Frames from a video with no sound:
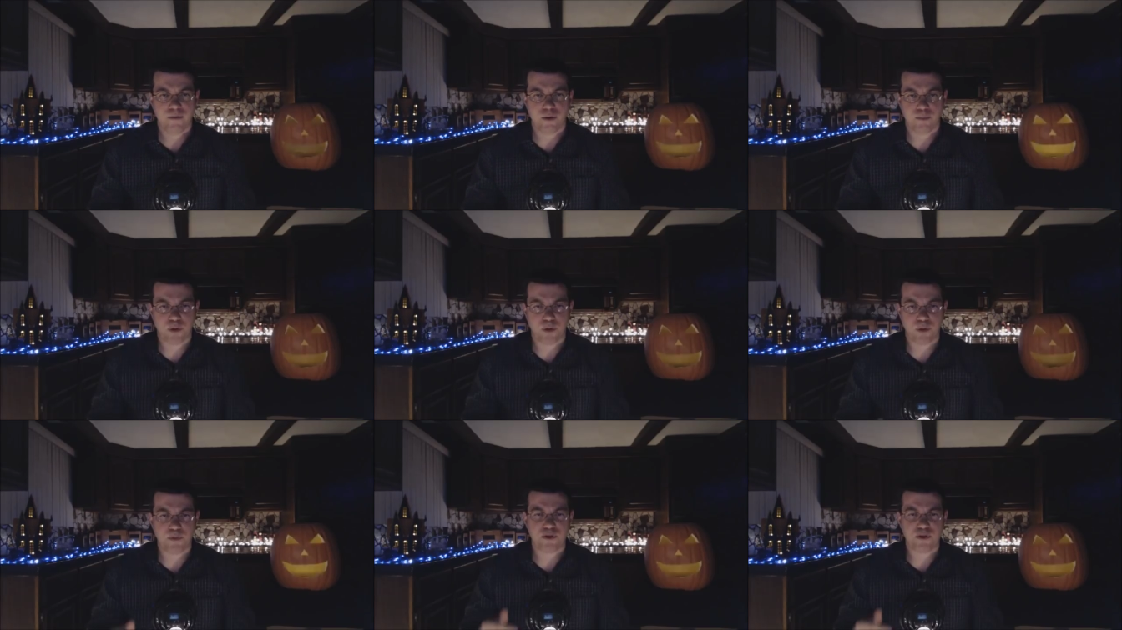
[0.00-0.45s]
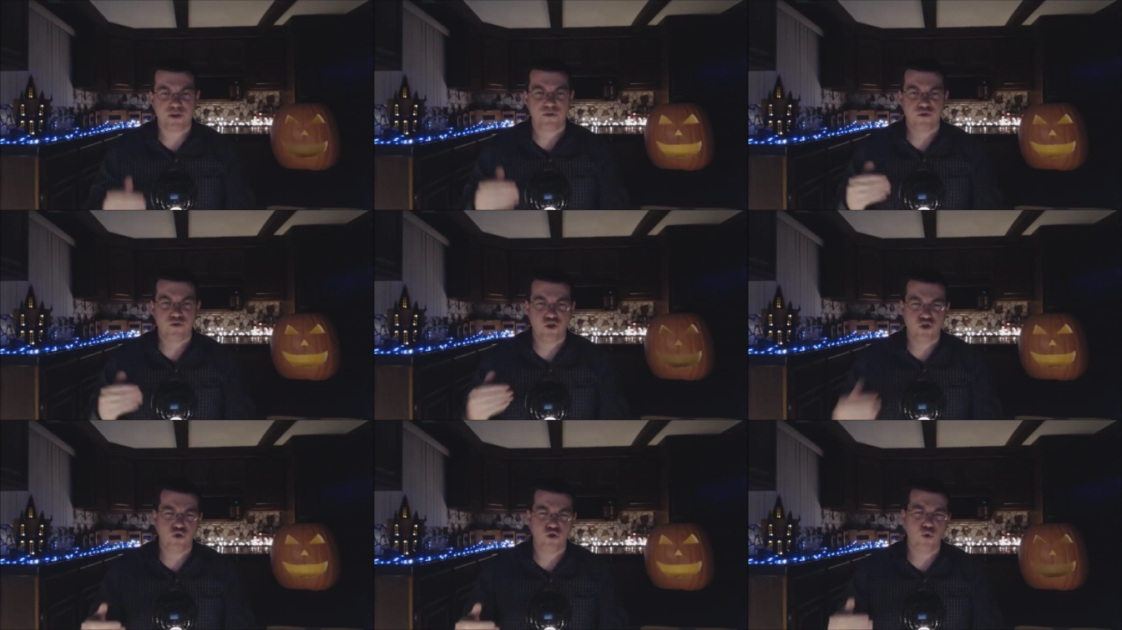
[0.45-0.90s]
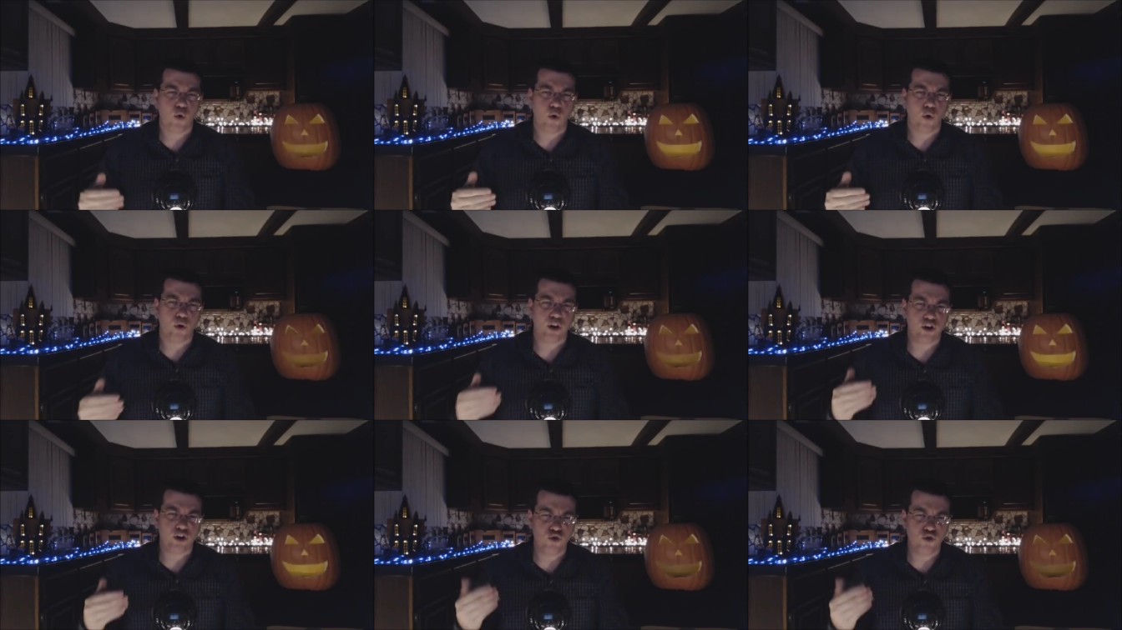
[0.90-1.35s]
for the purpose of
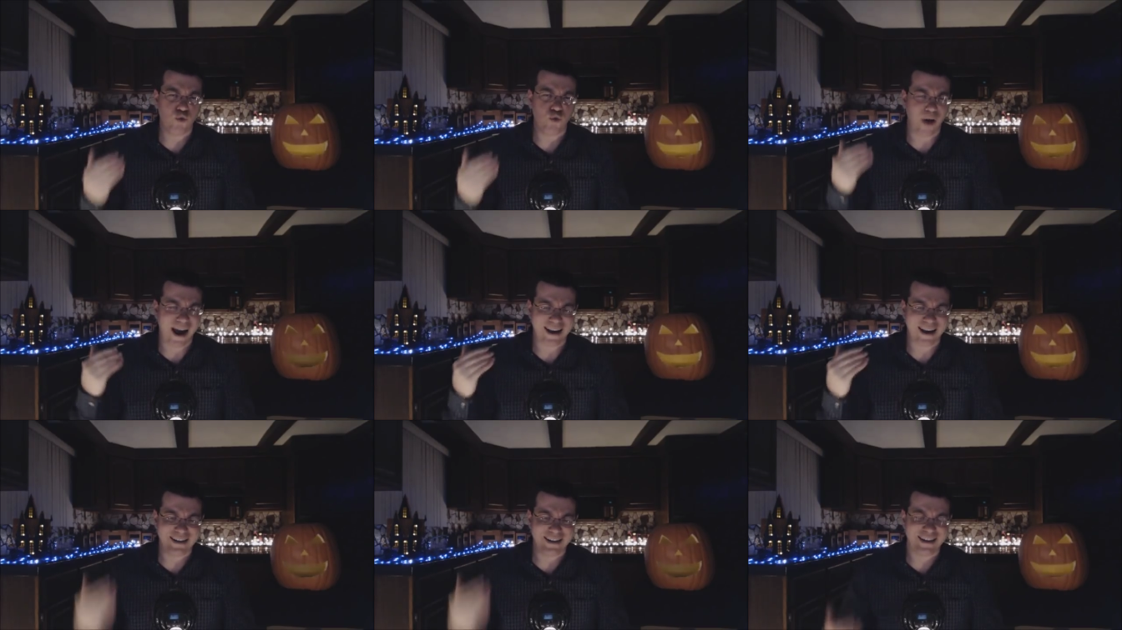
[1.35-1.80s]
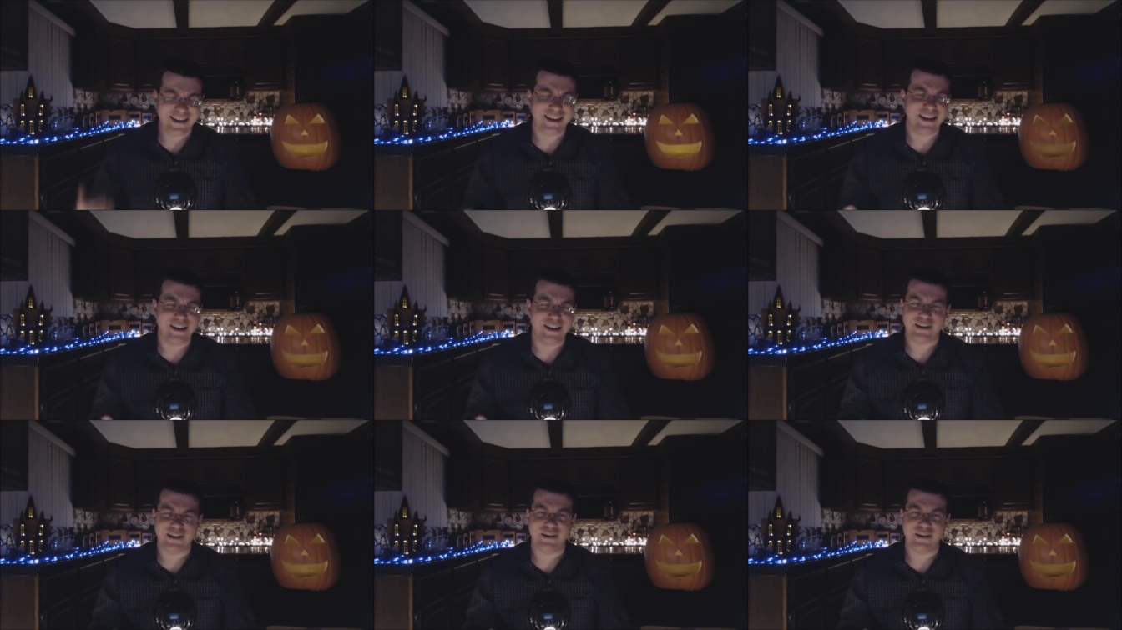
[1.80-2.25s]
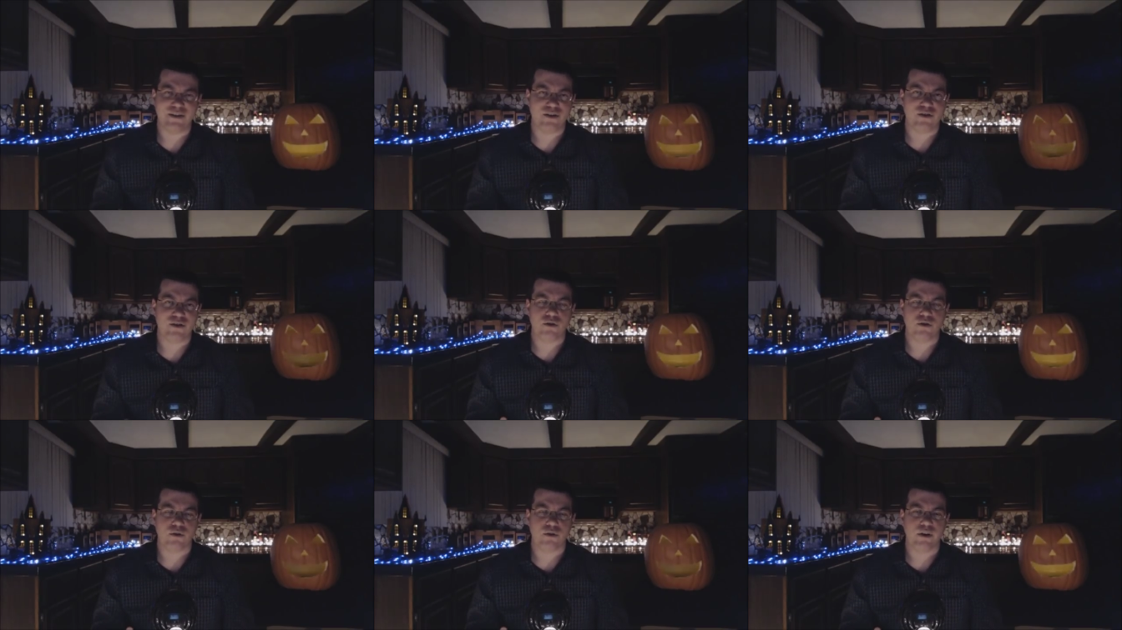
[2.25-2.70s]
shoehorning new ideas
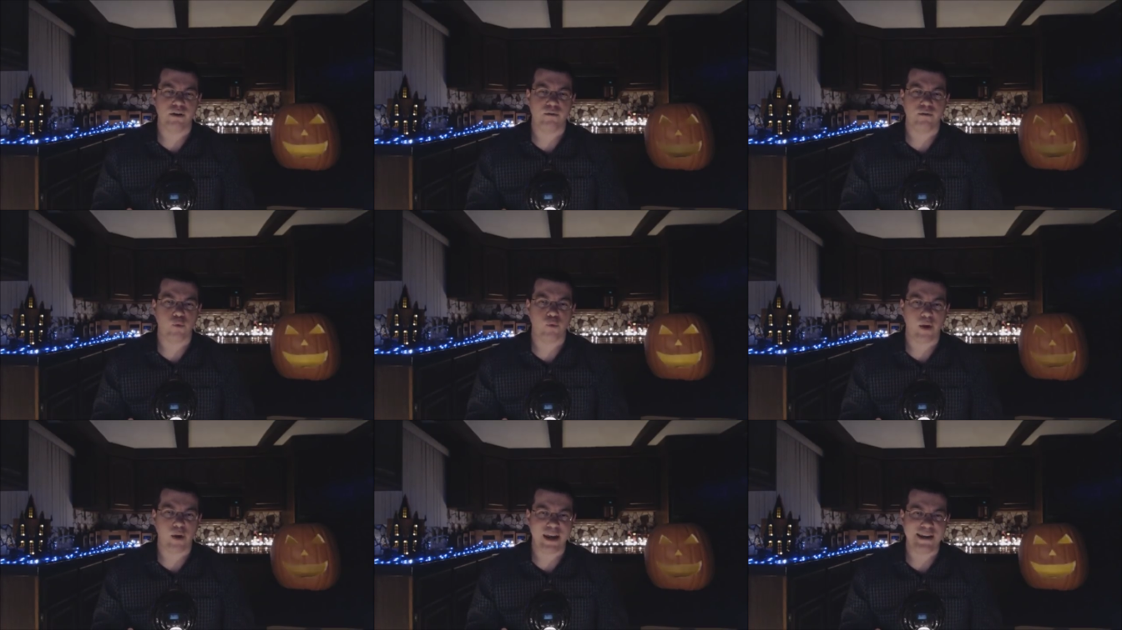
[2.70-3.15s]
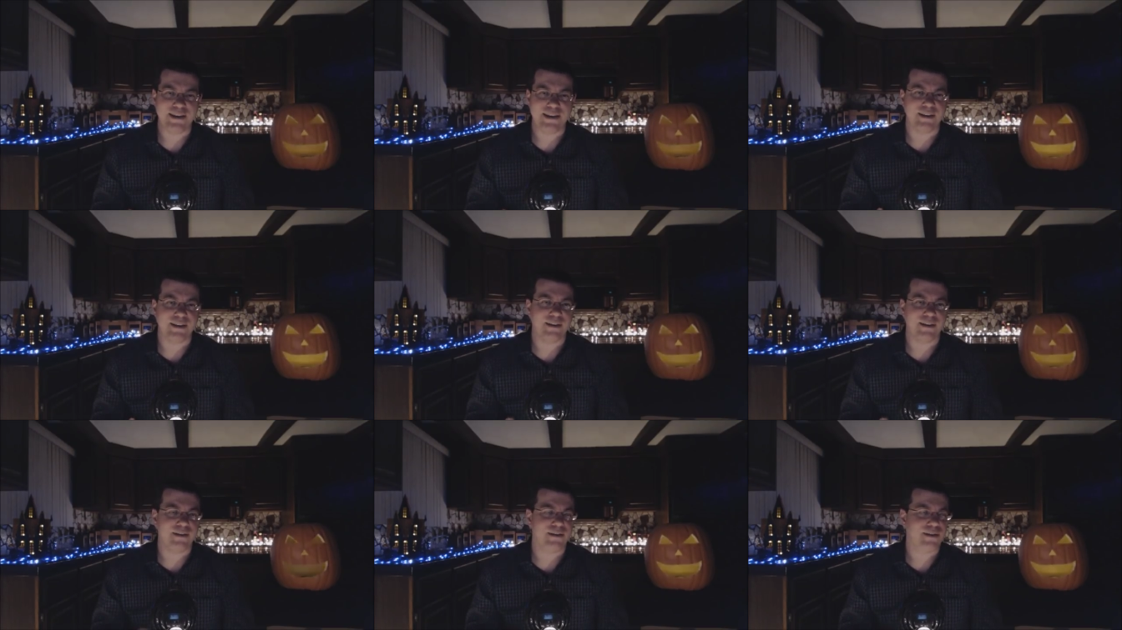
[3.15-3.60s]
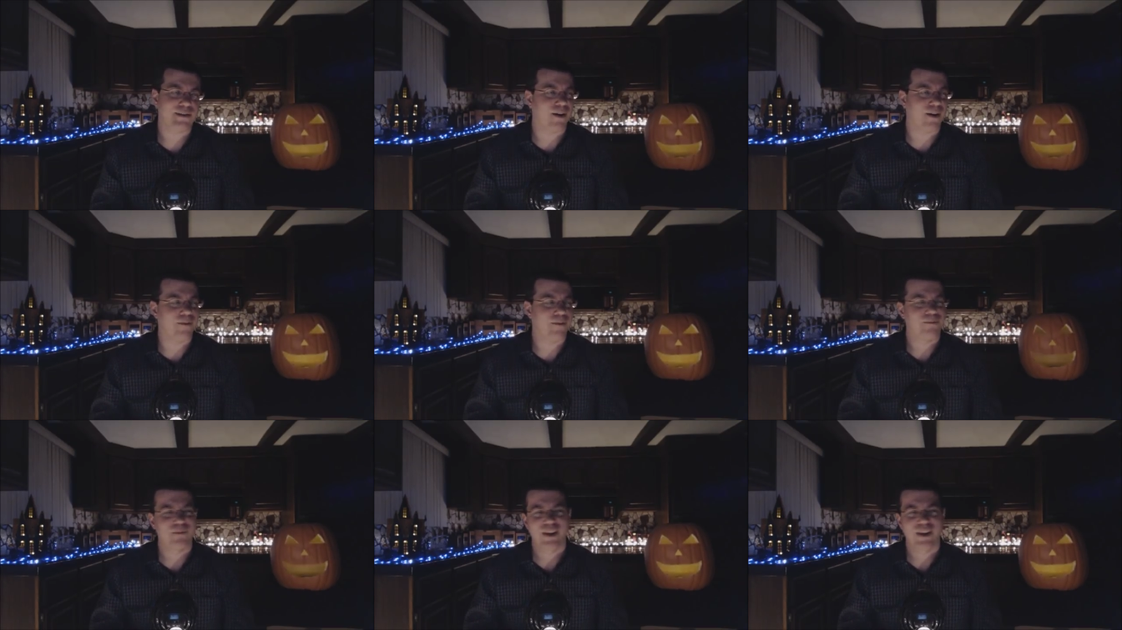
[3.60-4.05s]
into the story of Raisin.
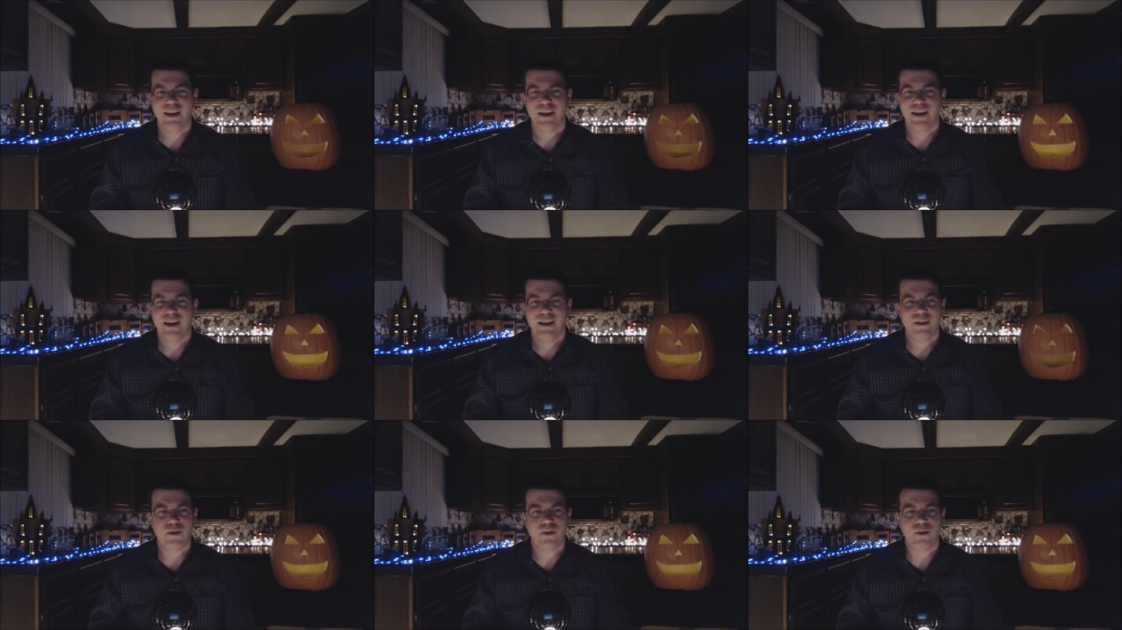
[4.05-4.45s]
So,